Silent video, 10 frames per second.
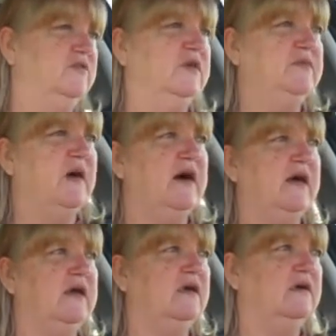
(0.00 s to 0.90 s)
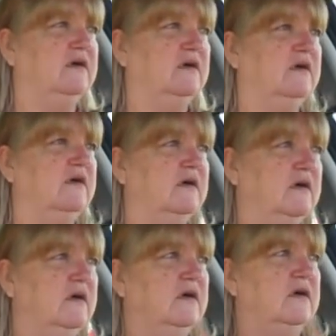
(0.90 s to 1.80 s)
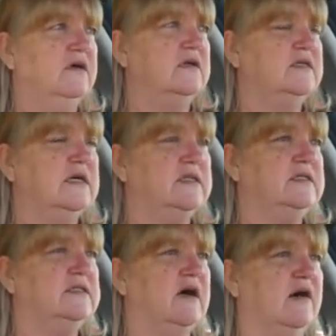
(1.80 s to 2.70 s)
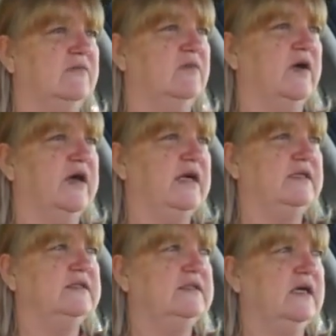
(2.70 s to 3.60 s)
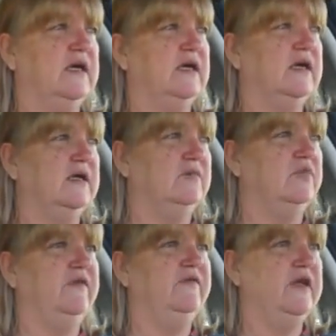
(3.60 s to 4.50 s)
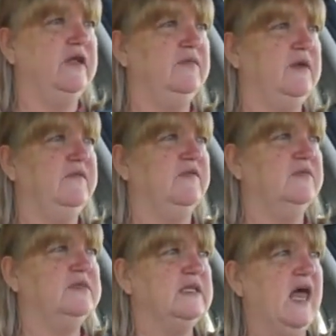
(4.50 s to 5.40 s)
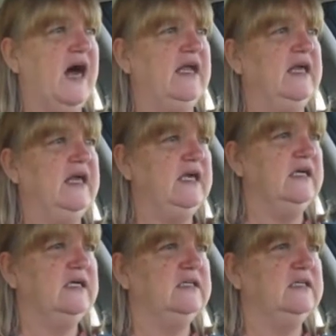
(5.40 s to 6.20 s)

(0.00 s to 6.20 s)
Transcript: with my sudden stop brakes and preventing me from sliding